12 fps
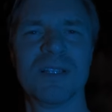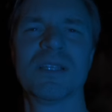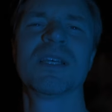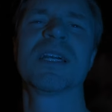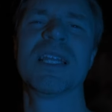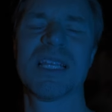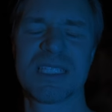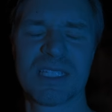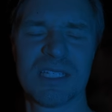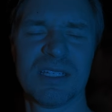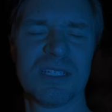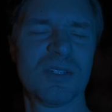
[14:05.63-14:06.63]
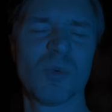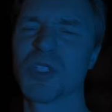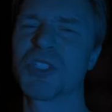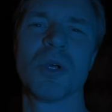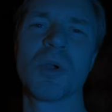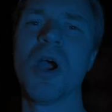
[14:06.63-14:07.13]
Look at us. We're
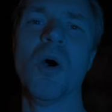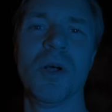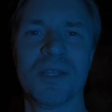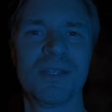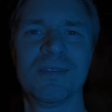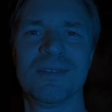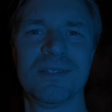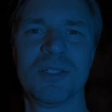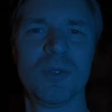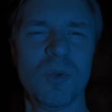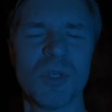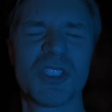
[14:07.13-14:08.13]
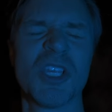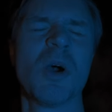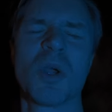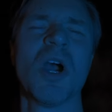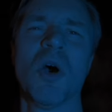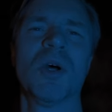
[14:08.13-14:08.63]
so
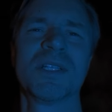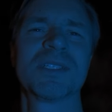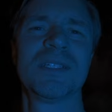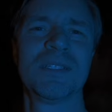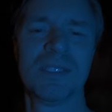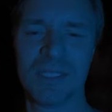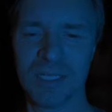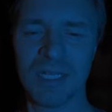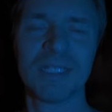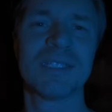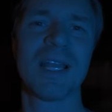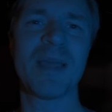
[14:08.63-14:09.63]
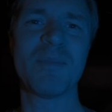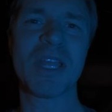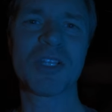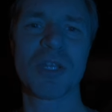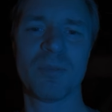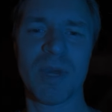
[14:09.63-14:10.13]
cold. Did I
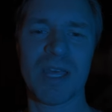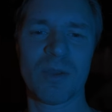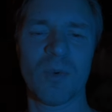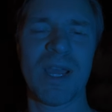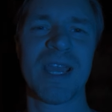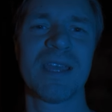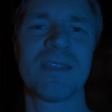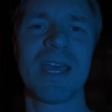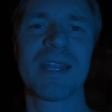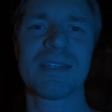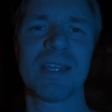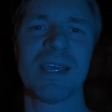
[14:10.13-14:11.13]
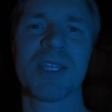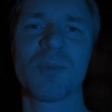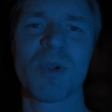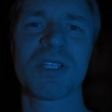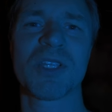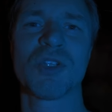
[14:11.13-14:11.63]
mention, by the way, that you
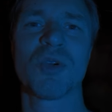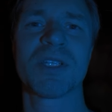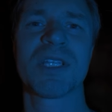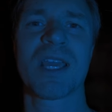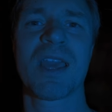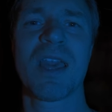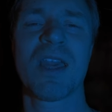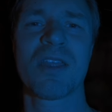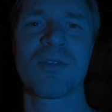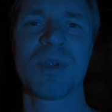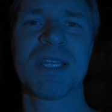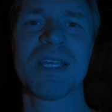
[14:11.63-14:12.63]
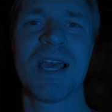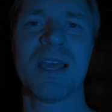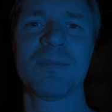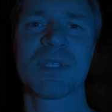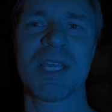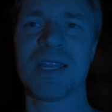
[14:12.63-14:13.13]
press the joystick 3
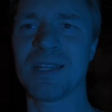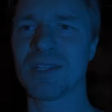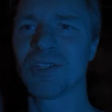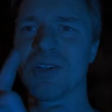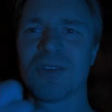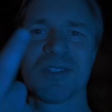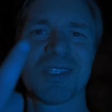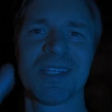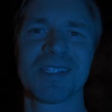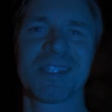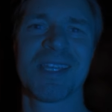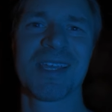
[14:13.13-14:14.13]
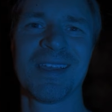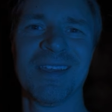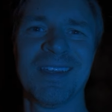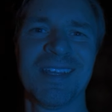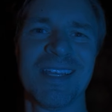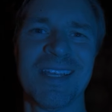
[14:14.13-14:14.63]
times and it turns this thing
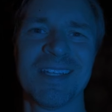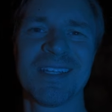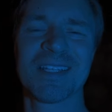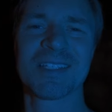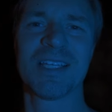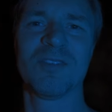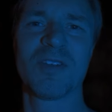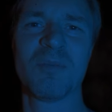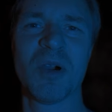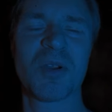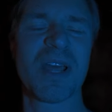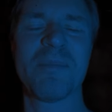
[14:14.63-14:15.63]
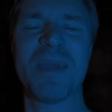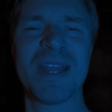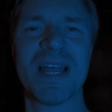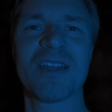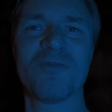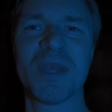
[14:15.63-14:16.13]
into selfie mode? I may
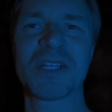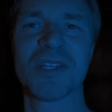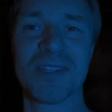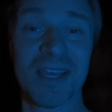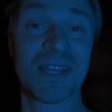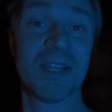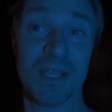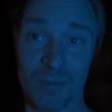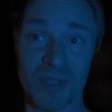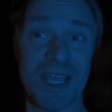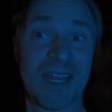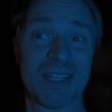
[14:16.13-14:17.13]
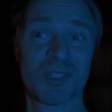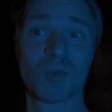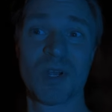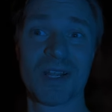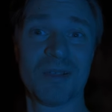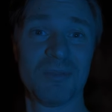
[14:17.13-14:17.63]
not have mentioned that, but that is
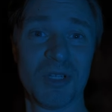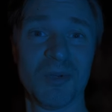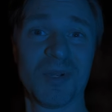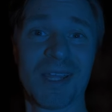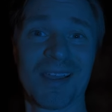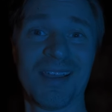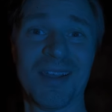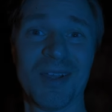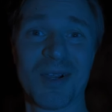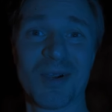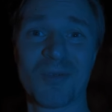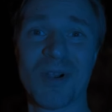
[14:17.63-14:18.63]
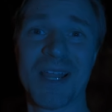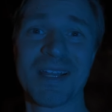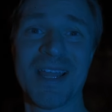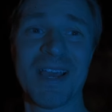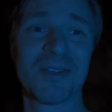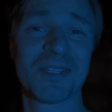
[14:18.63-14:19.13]
what I'm doing right
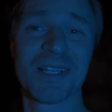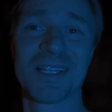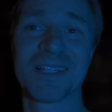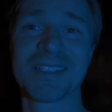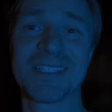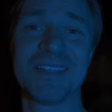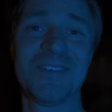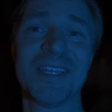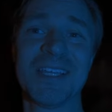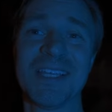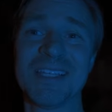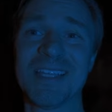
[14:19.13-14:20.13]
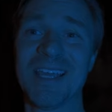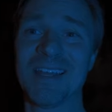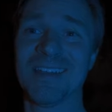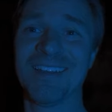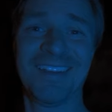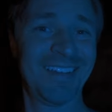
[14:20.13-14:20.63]
now at the little
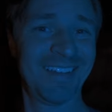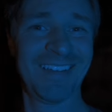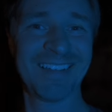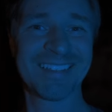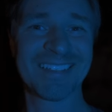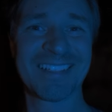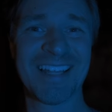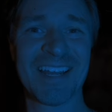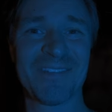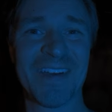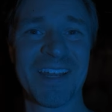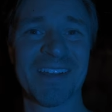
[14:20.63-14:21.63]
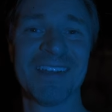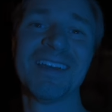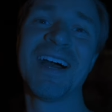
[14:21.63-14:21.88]
ZV-E10. This is a lot of fun.